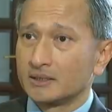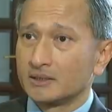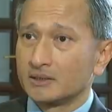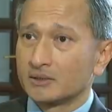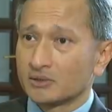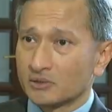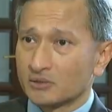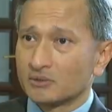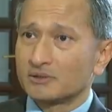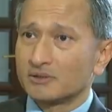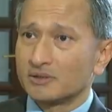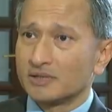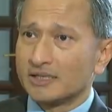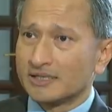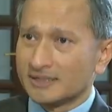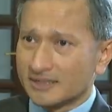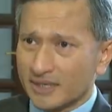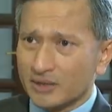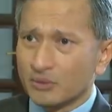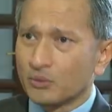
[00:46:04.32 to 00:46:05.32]
So
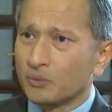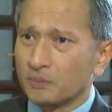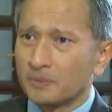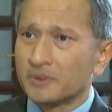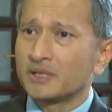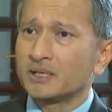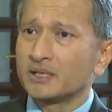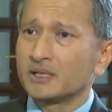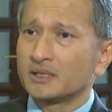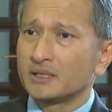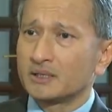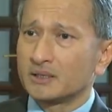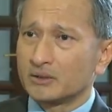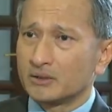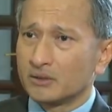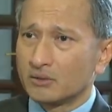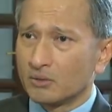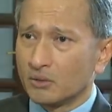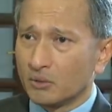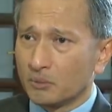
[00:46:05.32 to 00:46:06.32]
it's an open,
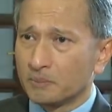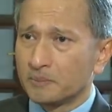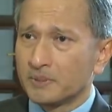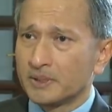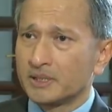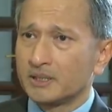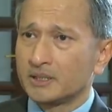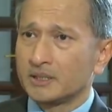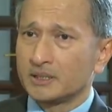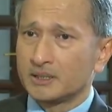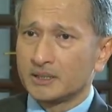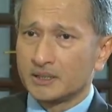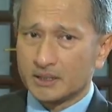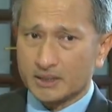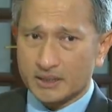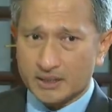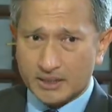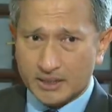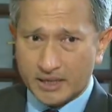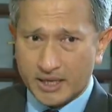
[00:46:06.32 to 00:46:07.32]
open
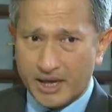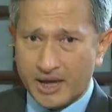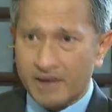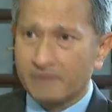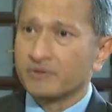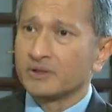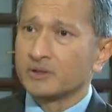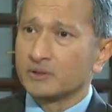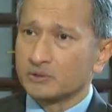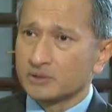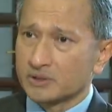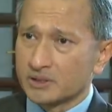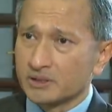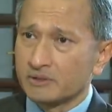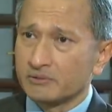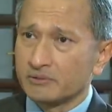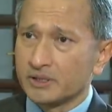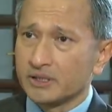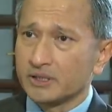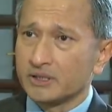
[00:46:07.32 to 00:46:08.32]

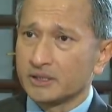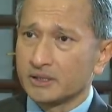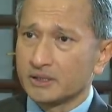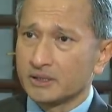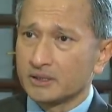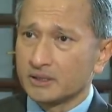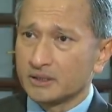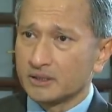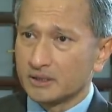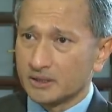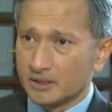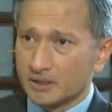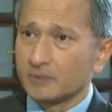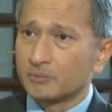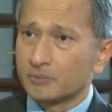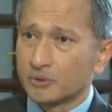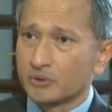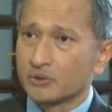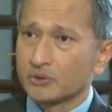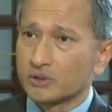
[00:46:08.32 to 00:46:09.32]
evolutionary
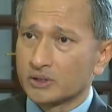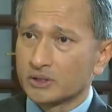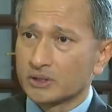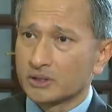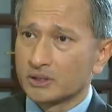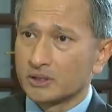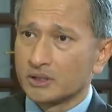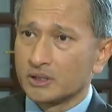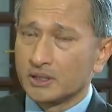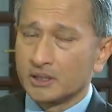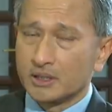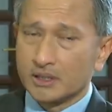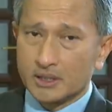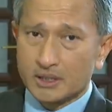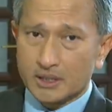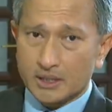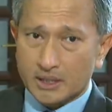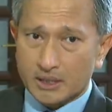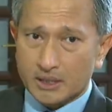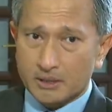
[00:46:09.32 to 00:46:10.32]
approach.
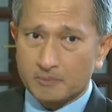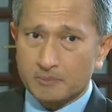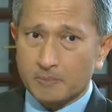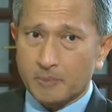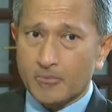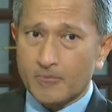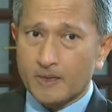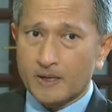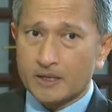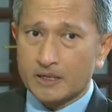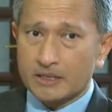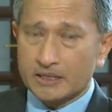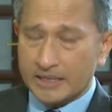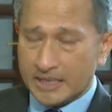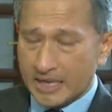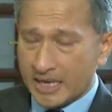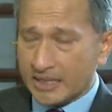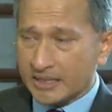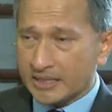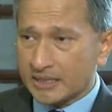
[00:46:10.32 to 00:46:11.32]
Um, the
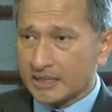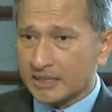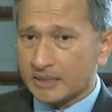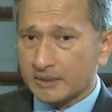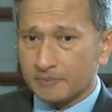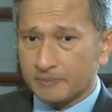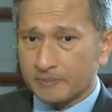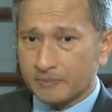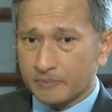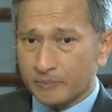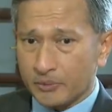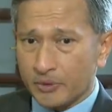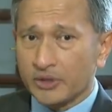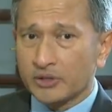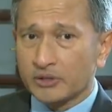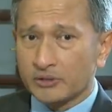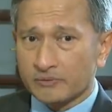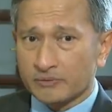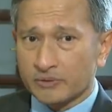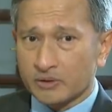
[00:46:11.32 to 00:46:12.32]
other
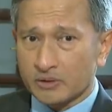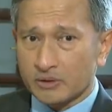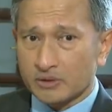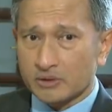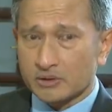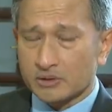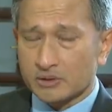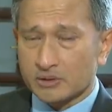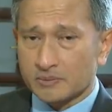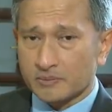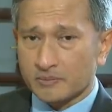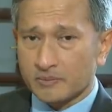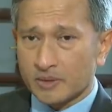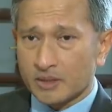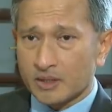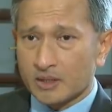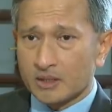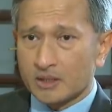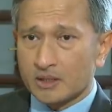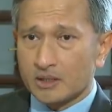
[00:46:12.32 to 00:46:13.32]
point, of course,
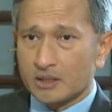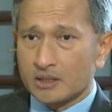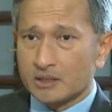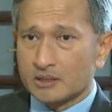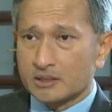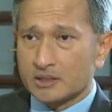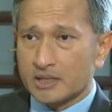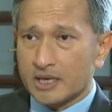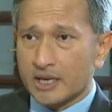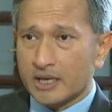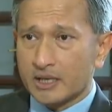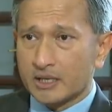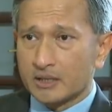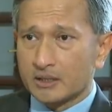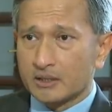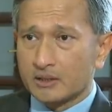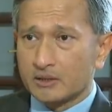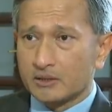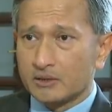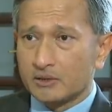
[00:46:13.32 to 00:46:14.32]
is that
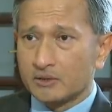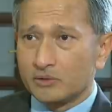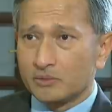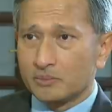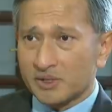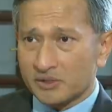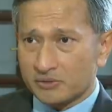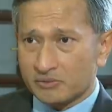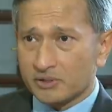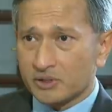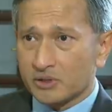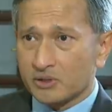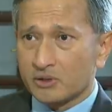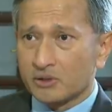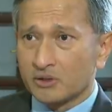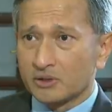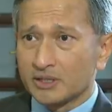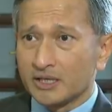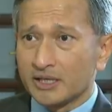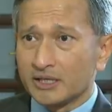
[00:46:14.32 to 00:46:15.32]
you must
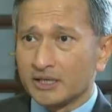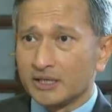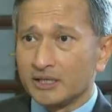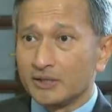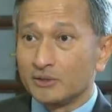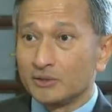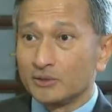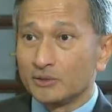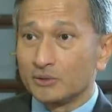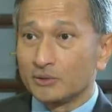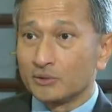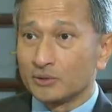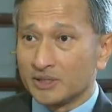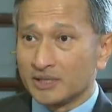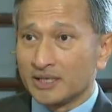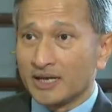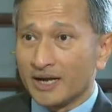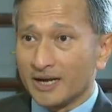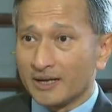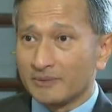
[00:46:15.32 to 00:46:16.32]
recall that in good
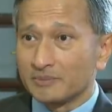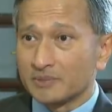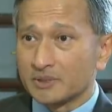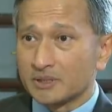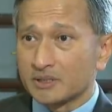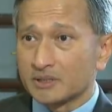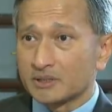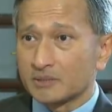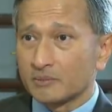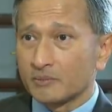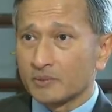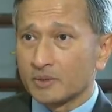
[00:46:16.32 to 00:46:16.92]
times,